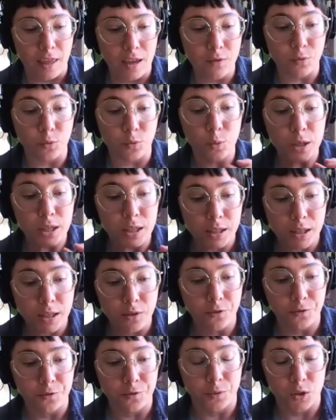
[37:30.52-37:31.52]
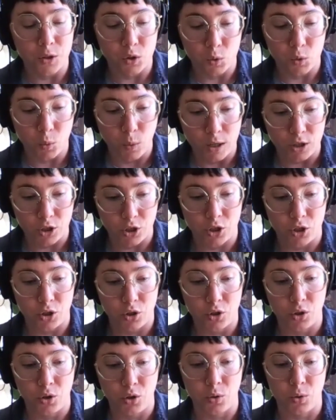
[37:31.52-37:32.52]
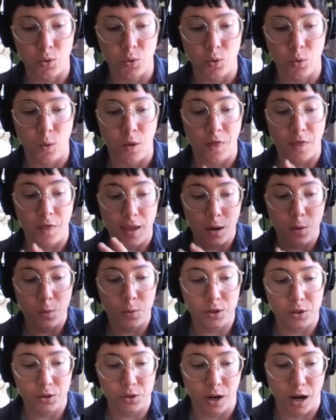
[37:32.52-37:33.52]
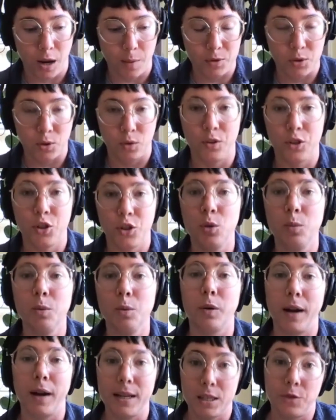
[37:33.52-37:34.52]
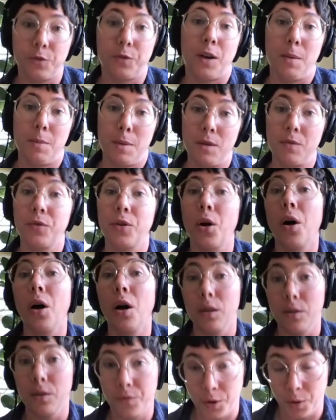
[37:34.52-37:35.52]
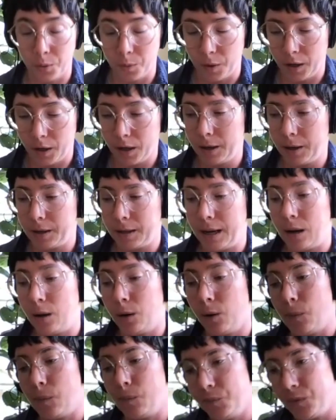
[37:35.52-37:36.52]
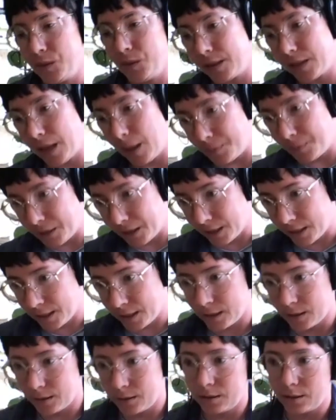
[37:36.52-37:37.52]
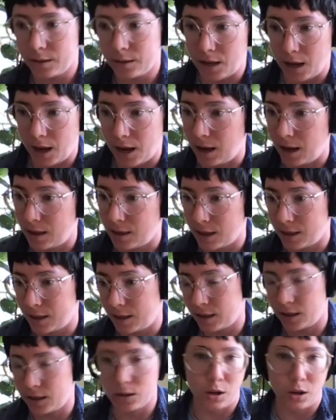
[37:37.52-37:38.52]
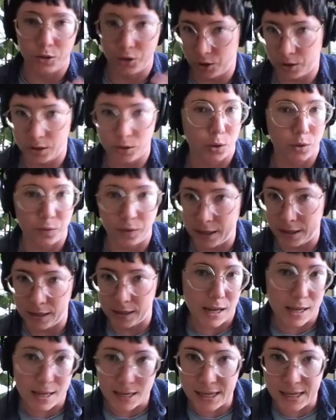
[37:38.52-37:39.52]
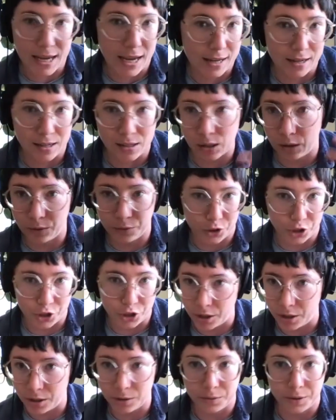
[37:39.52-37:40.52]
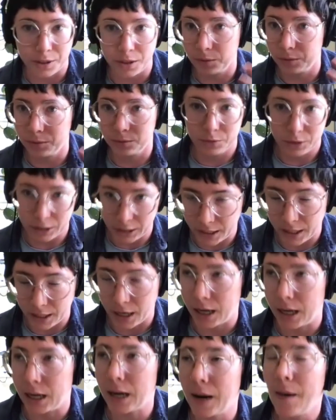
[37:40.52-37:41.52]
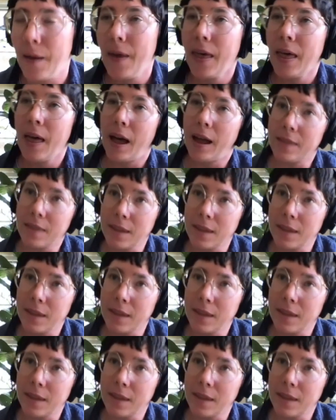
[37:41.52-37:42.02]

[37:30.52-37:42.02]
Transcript: they've really switched to what they would describe as sort of a human rights framing for all of their work. Now, skeptics say that this is all just sort of like the Nike ad, it's all for show. They don't really care. I